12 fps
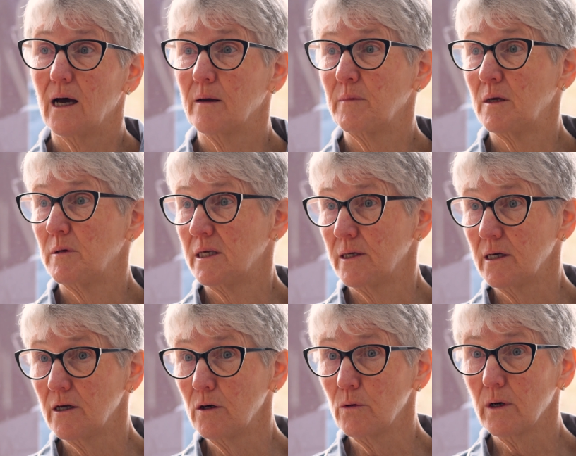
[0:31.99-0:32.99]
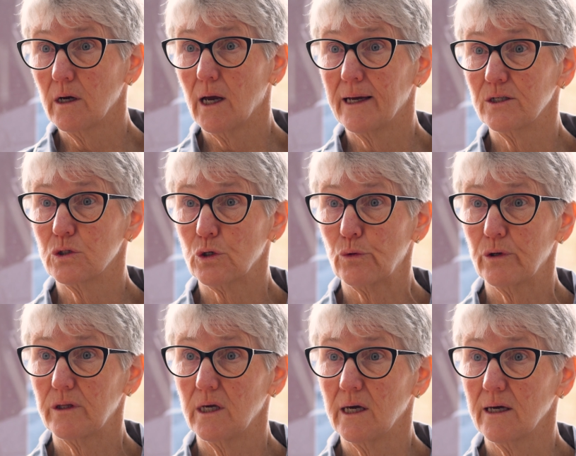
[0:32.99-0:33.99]
I may be here at
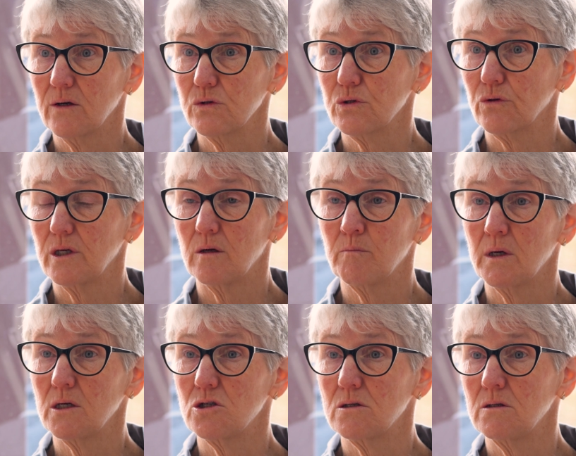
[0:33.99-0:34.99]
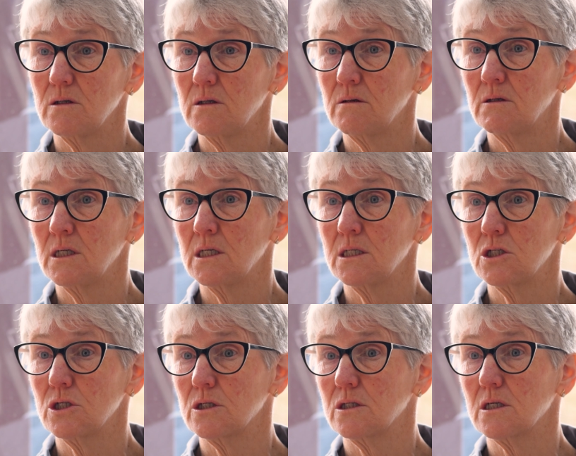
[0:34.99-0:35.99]
Dorothy House on the inpatient unit,
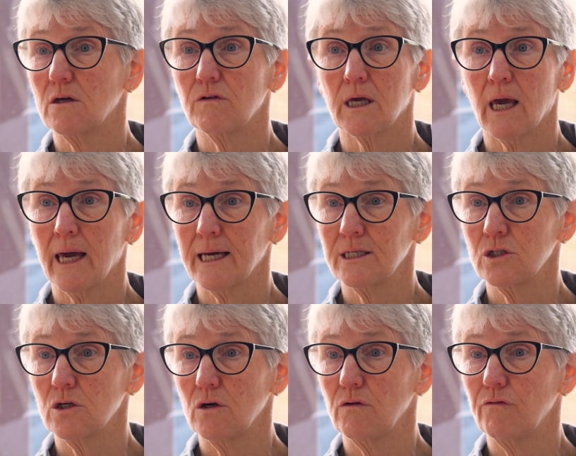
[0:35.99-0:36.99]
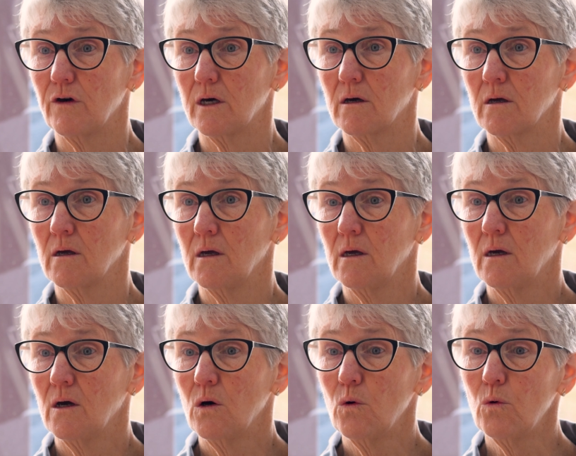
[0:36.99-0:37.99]
just giving a handover,
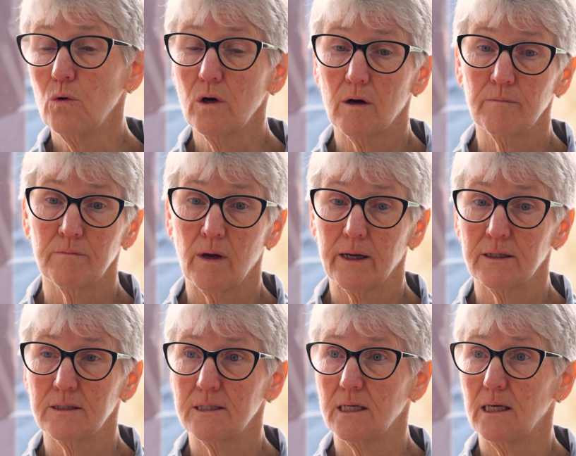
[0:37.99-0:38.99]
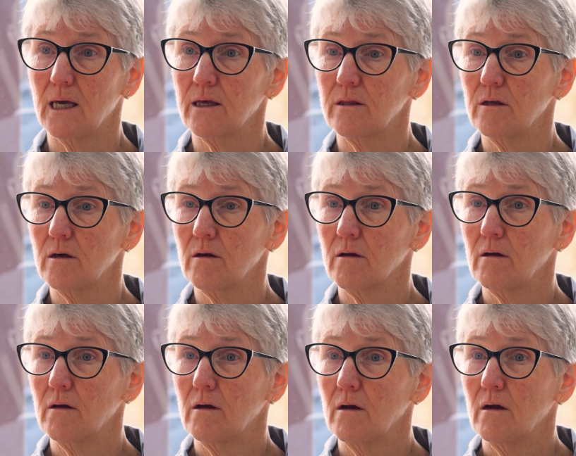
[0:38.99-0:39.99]
or come and see other
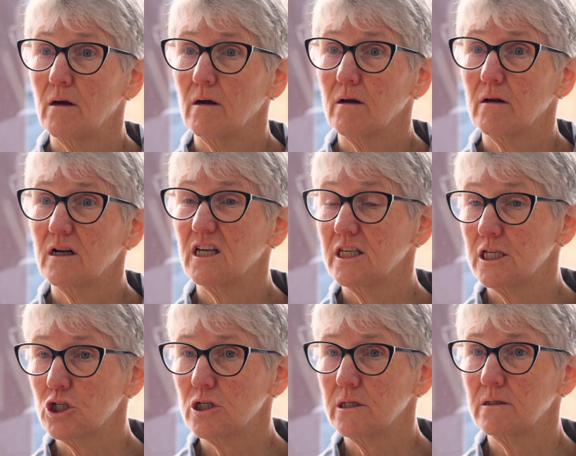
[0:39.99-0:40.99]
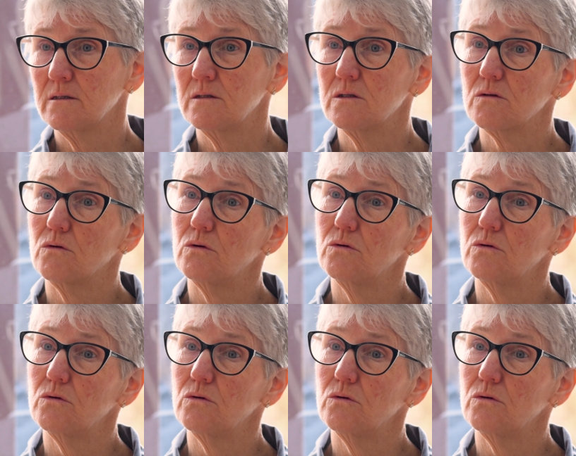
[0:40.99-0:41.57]
clinicians